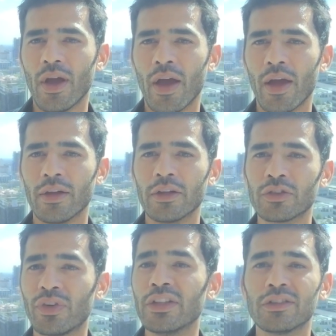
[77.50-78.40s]
And
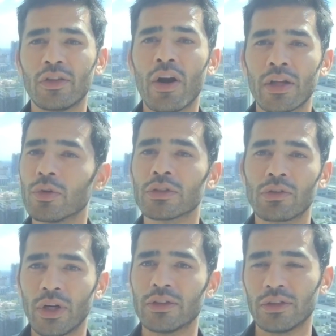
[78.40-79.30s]
his friends thought he was
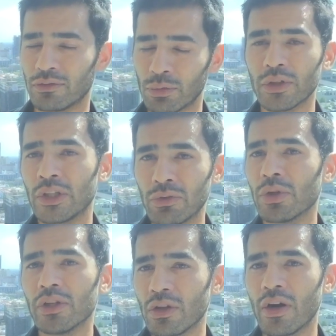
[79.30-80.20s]
crazy. They
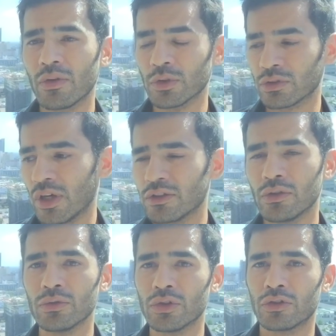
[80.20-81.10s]
really thought he was
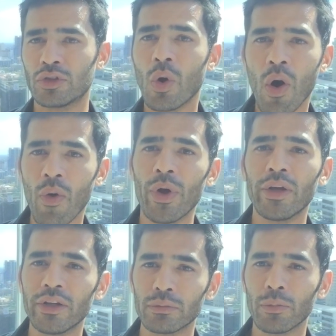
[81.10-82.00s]
crazy to just throw
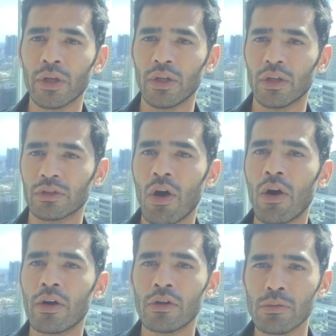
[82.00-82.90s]
away his money, his
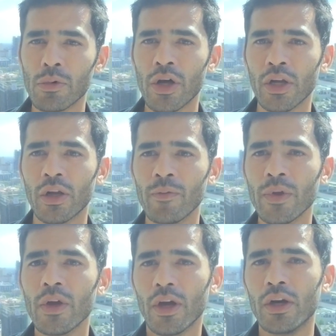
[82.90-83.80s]
hard-earned money,
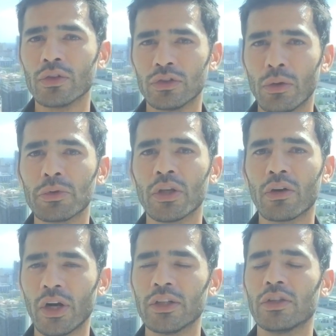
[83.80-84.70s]
into
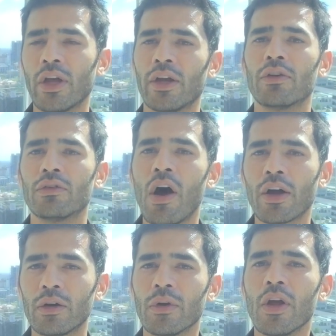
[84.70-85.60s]
something crazy like a
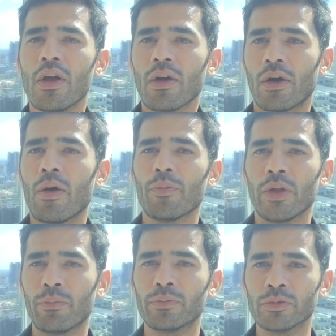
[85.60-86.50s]
rocket
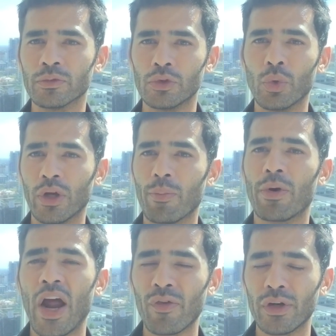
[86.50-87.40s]
company, doing a
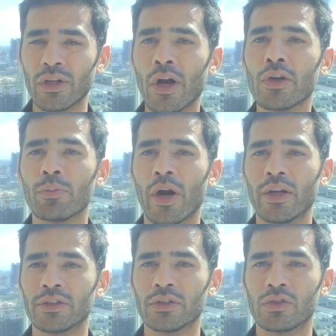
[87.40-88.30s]
private
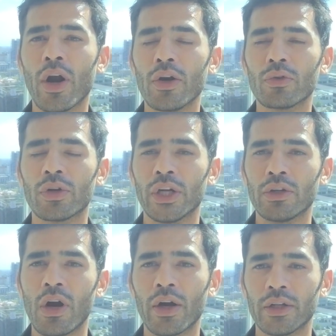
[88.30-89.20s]
enterprise trying to
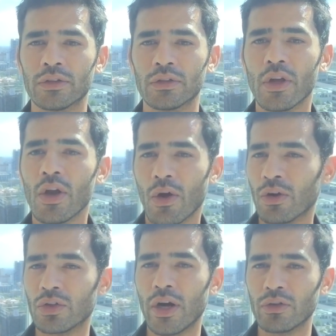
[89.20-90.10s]
create rockets
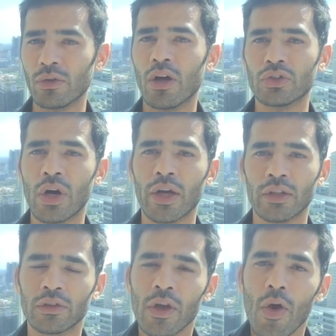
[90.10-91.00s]
or trying to launch
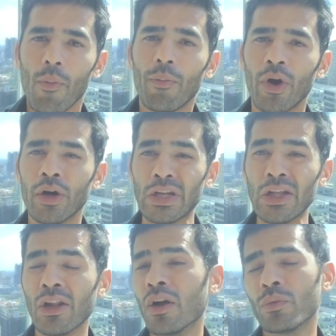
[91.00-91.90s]
rockets. But
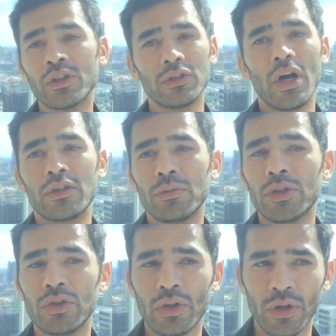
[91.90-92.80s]
Elon was not to
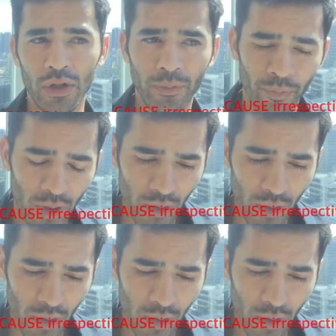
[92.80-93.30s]
be deterred.